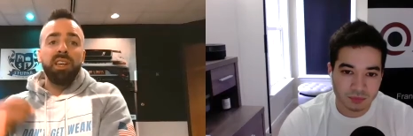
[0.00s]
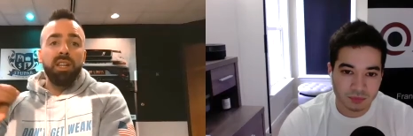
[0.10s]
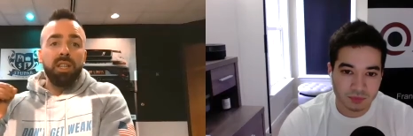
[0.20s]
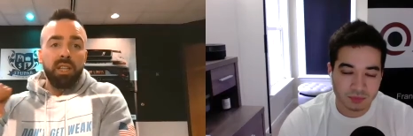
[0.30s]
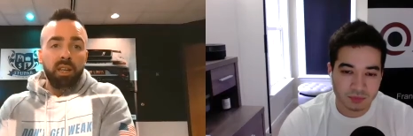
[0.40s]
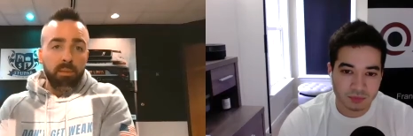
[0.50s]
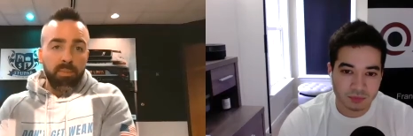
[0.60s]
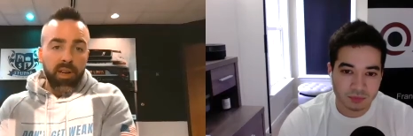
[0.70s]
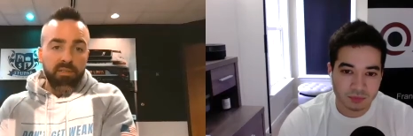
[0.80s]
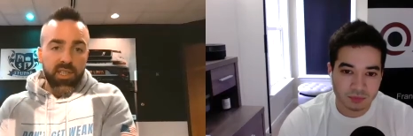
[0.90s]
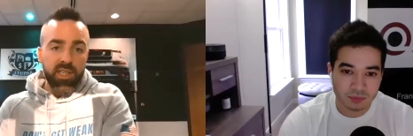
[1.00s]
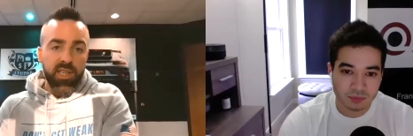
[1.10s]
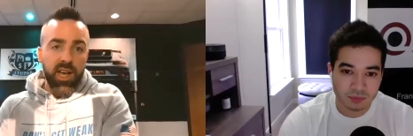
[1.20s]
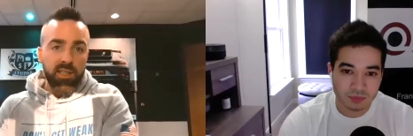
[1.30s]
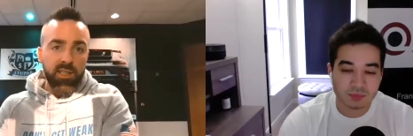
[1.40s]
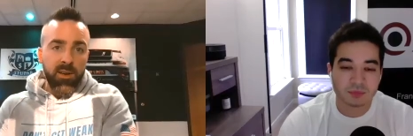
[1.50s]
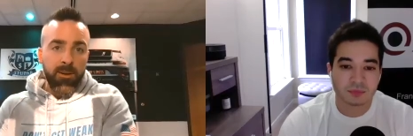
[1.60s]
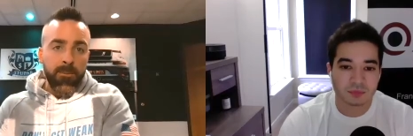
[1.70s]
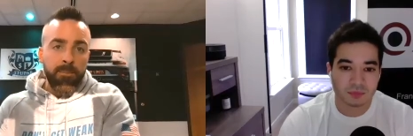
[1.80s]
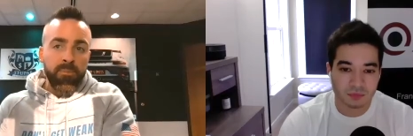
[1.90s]
Speaker 1: a little bit of success
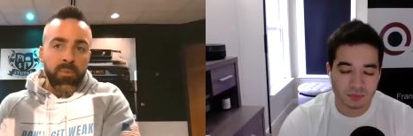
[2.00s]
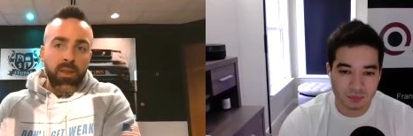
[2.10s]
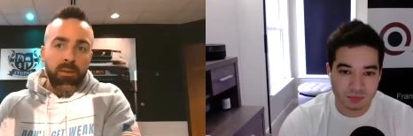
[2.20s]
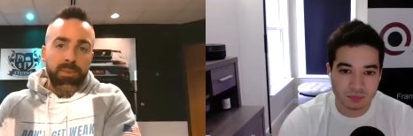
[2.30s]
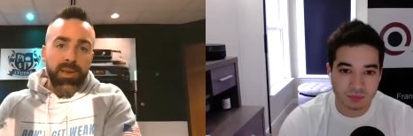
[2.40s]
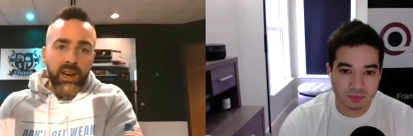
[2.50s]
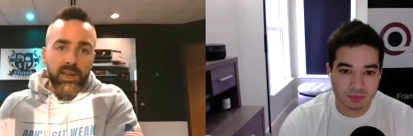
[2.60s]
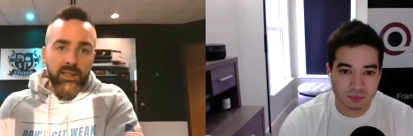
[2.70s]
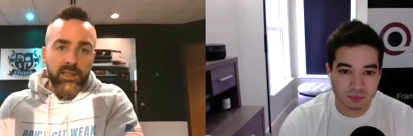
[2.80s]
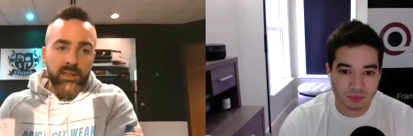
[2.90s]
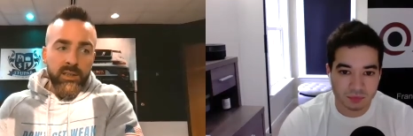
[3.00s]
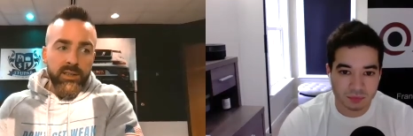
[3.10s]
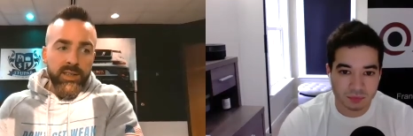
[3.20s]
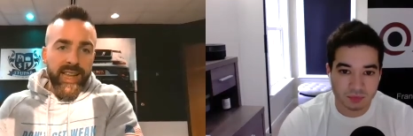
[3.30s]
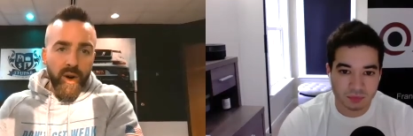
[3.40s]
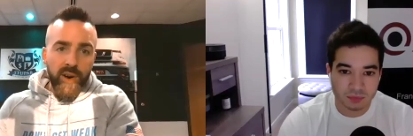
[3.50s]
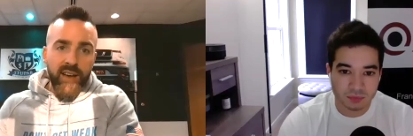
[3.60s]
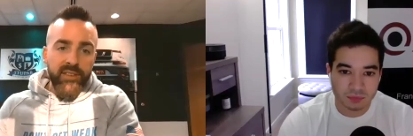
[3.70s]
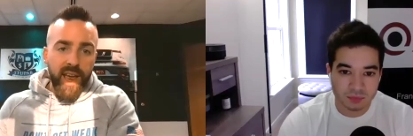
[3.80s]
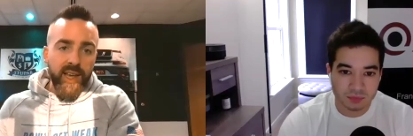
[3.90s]
because they don't
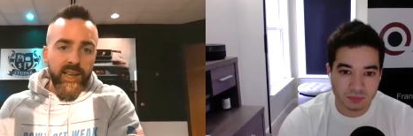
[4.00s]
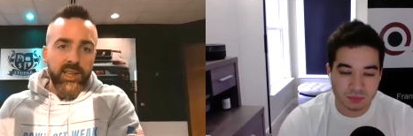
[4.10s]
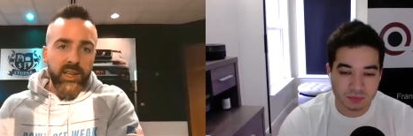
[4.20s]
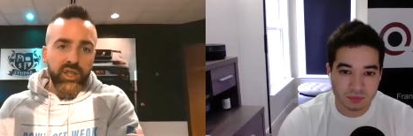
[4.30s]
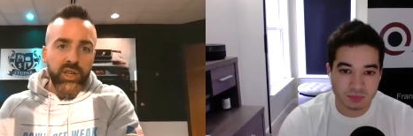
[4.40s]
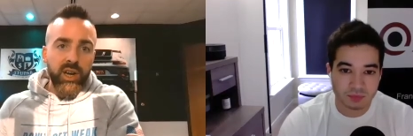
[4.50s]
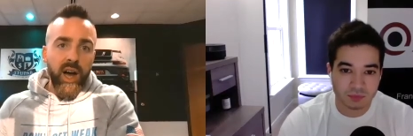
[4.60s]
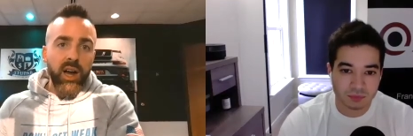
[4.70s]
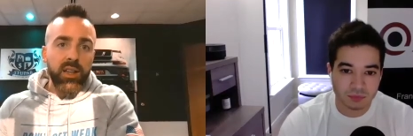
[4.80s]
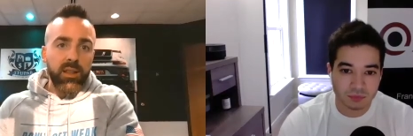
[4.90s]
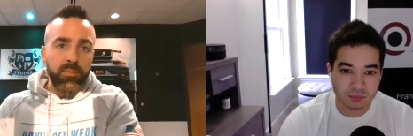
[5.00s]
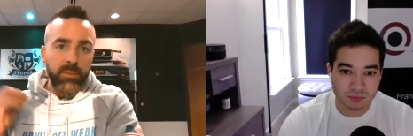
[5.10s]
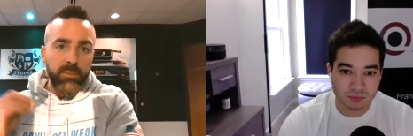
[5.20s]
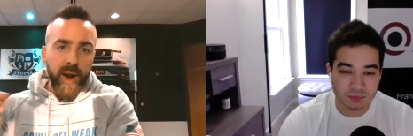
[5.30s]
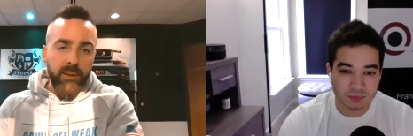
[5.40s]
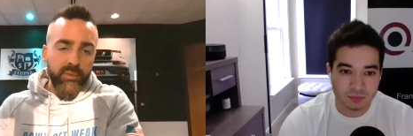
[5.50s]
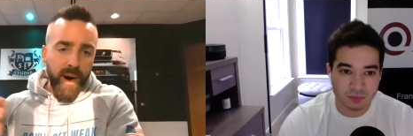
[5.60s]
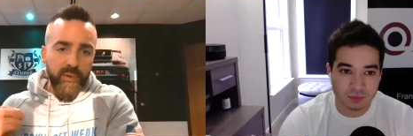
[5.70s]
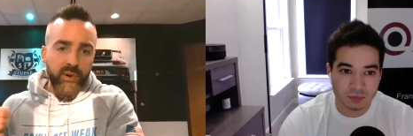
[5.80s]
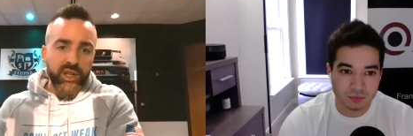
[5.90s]
have any attention on the pre-
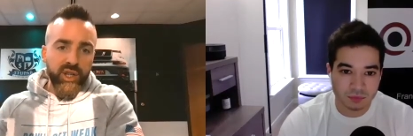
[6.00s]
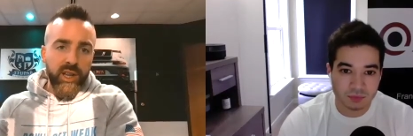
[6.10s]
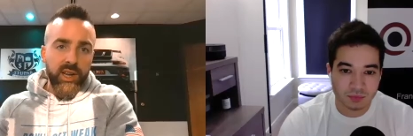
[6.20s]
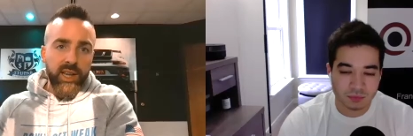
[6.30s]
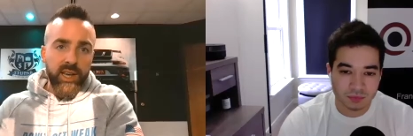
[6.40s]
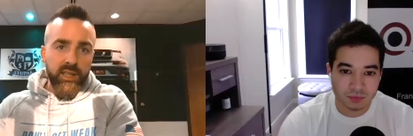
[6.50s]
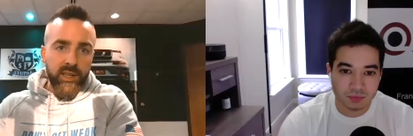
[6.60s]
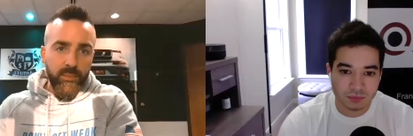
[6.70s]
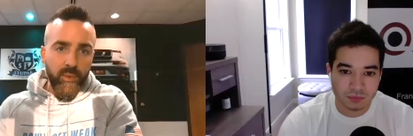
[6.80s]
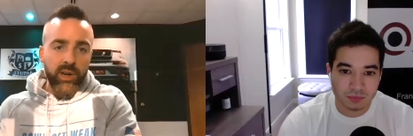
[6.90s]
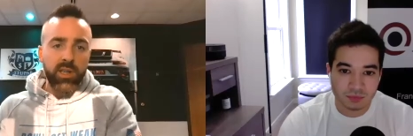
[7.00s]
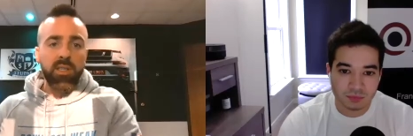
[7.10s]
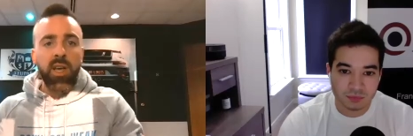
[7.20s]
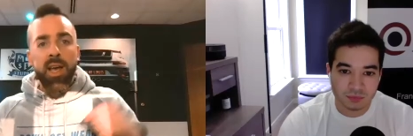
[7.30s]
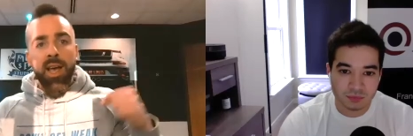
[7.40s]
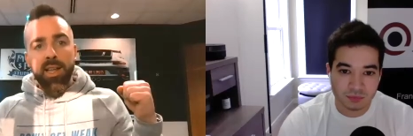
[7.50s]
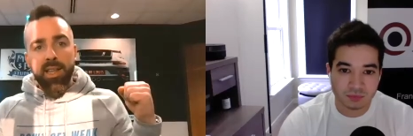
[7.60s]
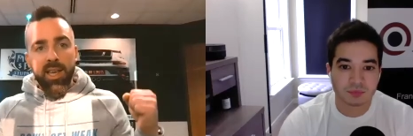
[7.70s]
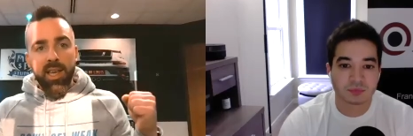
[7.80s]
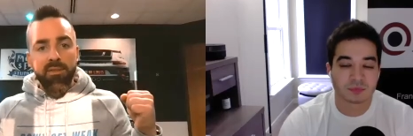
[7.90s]
preparation that it takes in the mornings and
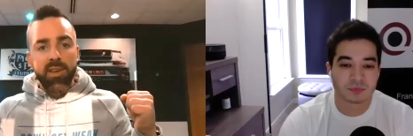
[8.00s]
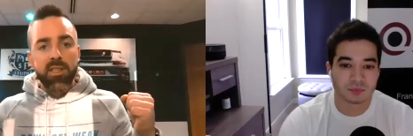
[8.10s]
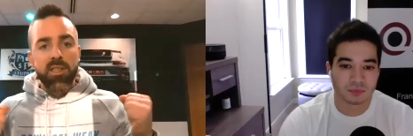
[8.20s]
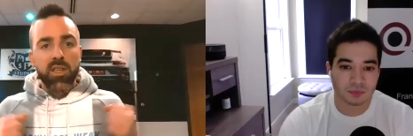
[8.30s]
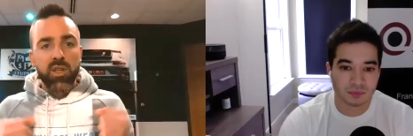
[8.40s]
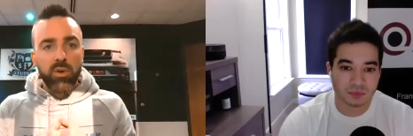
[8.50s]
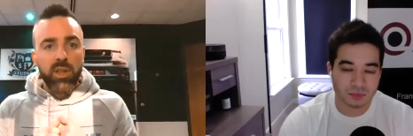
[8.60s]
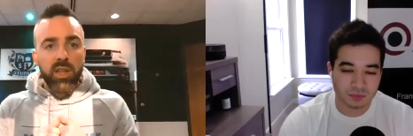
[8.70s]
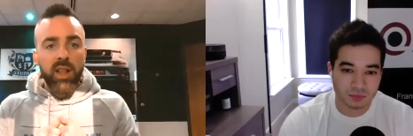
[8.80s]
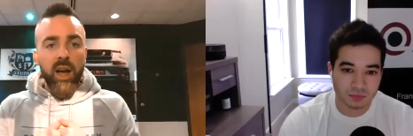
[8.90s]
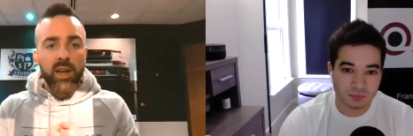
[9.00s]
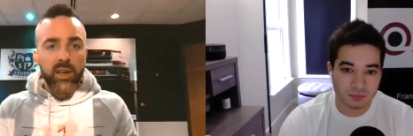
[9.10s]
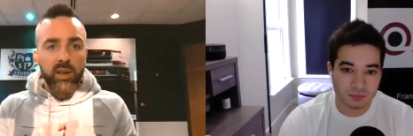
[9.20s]
the evenings to totally lock in your